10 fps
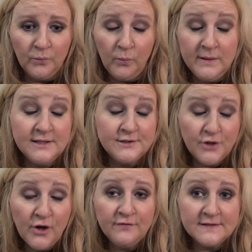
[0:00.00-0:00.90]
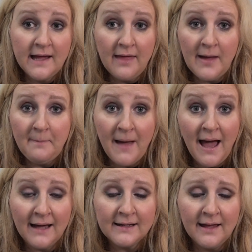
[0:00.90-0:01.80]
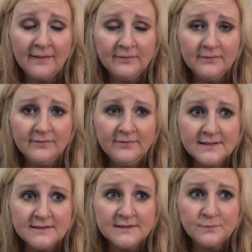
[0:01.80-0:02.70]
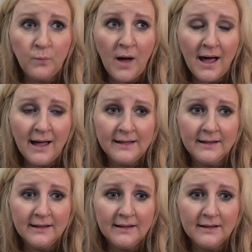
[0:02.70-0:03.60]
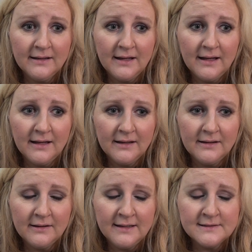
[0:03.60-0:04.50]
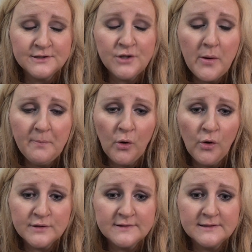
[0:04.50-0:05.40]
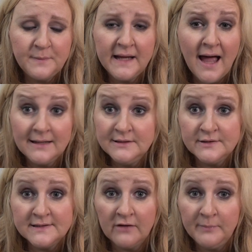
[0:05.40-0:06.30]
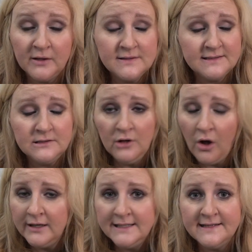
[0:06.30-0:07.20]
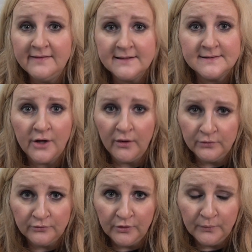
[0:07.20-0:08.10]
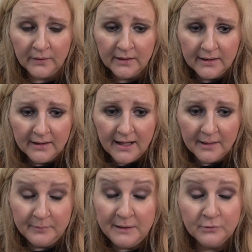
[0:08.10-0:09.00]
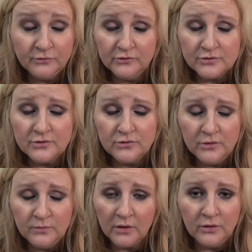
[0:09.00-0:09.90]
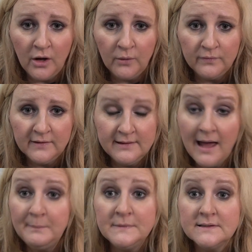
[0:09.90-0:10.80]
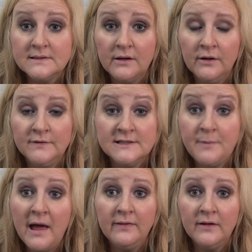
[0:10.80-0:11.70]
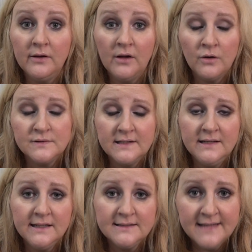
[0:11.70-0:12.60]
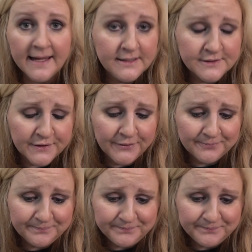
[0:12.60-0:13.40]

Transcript: we deserve to get that back. And this is why it's so important to be kind to yourself, because it's not an easy thing to go through. And people just do not know the depths of despair that OCD can take you to.